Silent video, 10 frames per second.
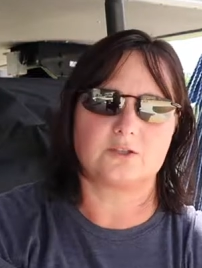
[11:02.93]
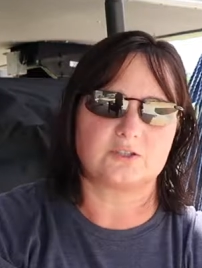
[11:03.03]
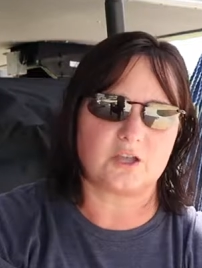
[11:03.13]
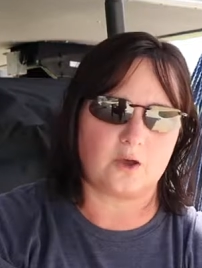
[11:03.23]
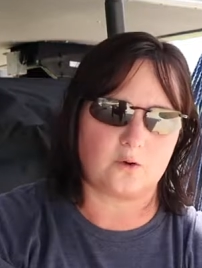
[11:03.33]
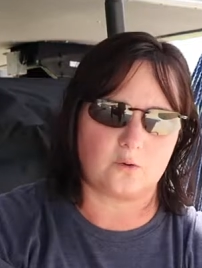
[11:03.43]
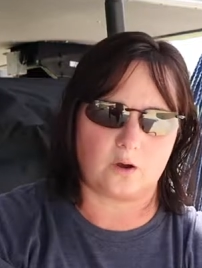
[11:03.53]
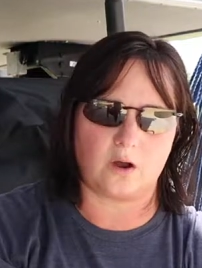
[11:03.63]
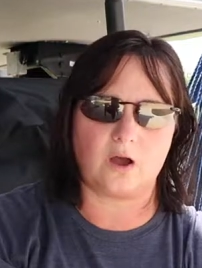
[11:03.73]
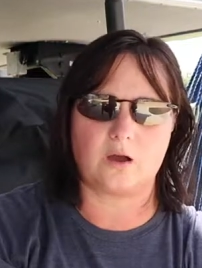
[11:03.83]
So
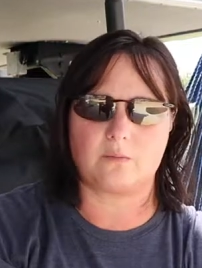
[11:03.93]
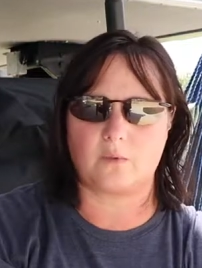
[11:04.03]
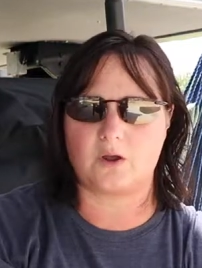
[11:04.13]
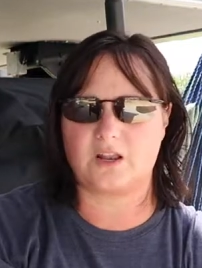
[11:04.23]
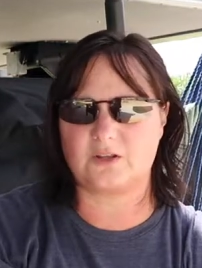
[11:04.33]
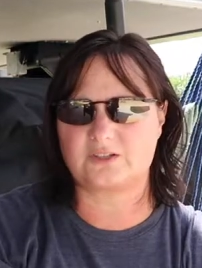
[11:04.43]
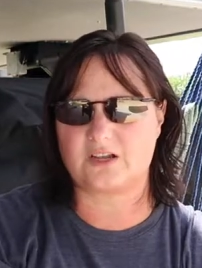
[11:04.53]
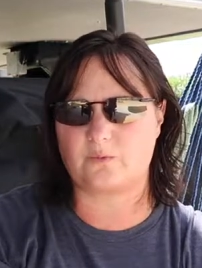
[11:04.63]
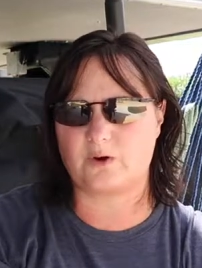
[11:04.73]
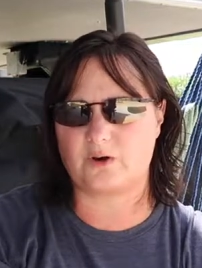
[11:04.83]
um, it looks
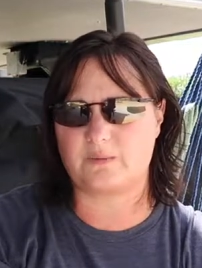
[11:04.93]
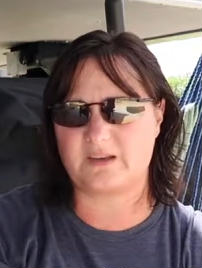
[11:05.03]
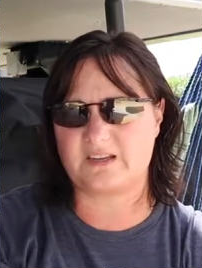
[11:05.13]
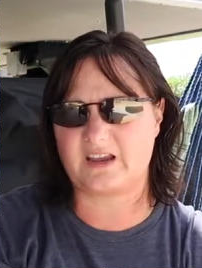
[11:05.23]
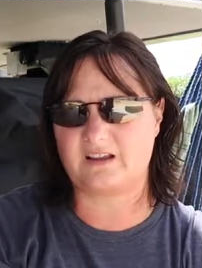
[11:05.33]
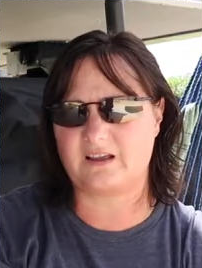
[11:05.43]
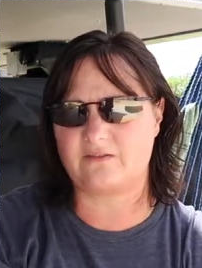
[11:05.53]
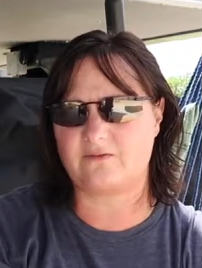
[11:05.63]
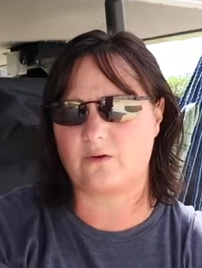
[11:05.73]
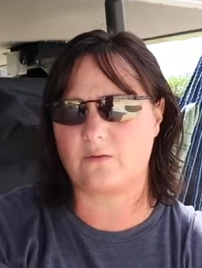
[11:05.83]
like we are going to be
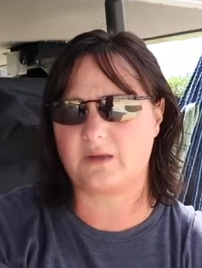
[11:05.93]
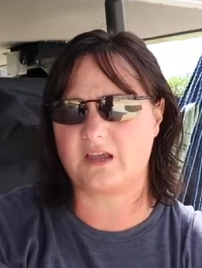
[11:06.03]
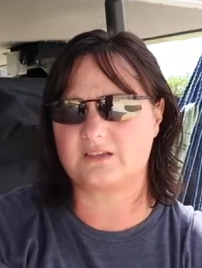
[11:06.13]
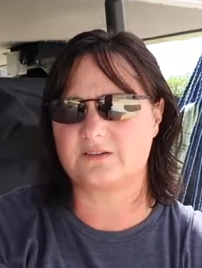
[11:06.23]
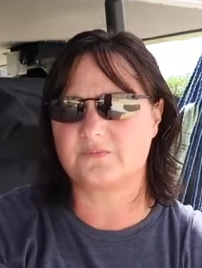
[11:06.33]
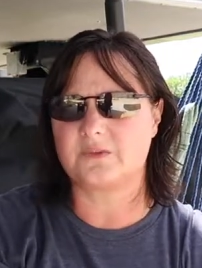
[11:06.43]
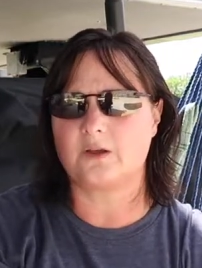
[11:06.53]
TLF on base,